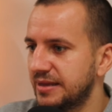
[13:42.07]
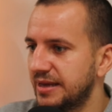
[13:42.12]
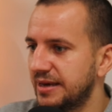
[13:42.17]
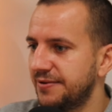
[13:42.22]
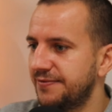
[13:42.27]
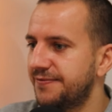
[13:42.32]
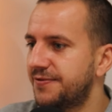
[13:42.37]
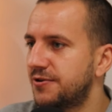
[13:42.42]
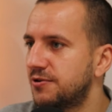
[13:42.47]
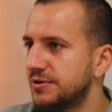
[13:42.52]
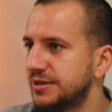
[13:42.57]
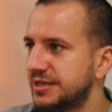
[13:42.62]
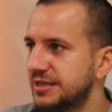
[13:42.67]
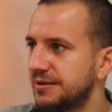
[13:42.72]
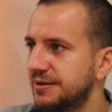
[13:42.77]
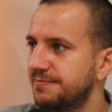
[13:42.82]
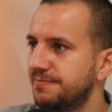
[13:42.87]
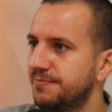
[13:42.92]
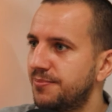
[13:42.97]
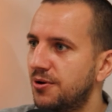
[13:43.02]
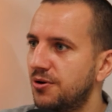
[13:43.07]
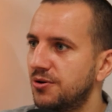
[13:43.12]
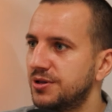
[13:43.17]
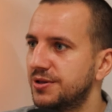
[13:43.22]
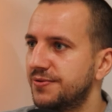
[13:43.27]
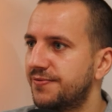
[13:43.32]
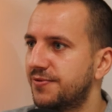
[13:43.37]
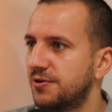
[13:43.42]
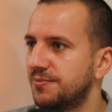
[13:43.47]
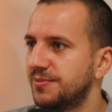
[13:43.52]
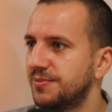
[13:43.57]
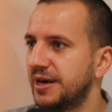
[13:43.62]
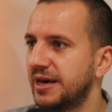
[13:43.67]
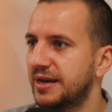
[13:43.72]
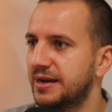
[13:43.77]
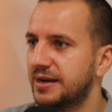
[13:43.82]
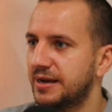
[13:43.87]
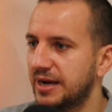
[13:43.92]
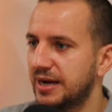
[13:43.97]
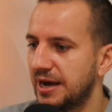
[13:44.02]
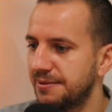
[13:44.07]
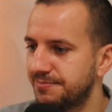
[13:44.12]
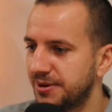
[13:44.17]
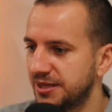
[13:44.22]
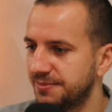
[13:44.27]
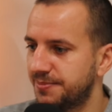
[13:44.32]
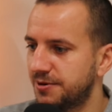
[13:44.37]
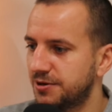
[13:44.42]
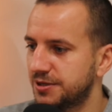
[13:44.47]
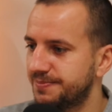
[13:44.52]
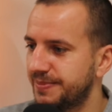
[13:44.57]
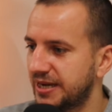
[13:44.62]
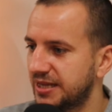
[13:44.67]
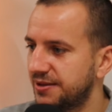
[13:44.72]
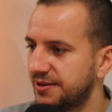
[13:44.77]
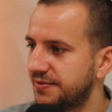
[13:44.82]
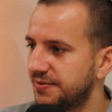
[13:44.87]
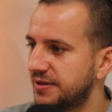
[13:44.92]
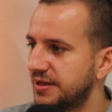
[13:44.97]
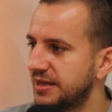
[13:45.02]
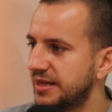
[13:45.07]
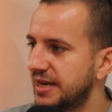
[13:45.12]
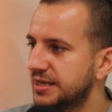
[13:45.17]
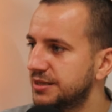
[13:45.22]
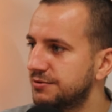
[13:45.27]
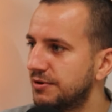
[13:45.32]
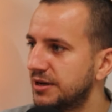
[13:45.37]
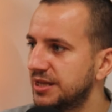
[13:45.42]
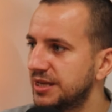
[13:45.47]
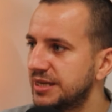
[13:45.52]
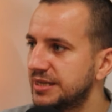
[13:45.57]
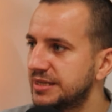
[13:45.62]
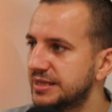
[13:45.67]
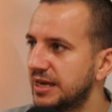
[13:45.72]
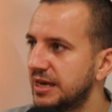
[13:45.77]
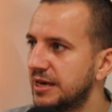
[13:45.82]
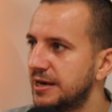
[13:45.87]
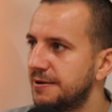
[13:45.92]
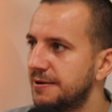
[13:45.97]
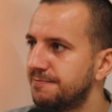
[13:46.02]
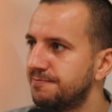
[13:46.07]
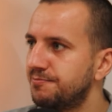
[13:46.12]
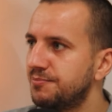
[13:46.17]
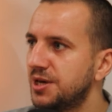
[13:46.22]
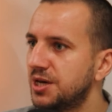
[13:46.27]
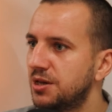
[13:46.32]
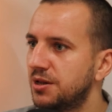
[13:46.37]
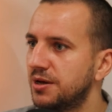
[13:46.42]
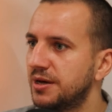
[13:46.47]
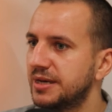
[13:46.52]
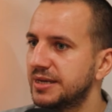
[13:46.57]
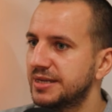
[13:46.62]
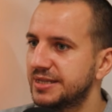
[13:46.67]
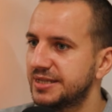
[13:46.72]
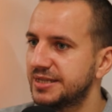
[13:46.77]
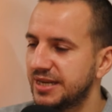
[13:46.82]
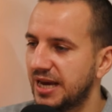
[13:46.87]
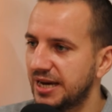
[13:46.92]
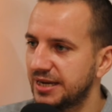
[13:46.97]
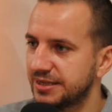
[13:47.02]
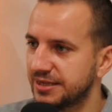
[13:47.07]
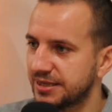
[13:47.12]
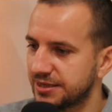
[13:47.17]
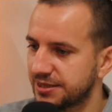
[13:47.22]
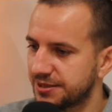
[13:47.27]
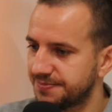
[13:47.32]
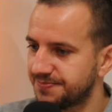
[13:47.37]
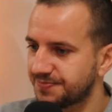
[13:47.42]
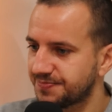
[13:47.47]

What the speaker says: first point from the company perspective. The next one is meal sizes.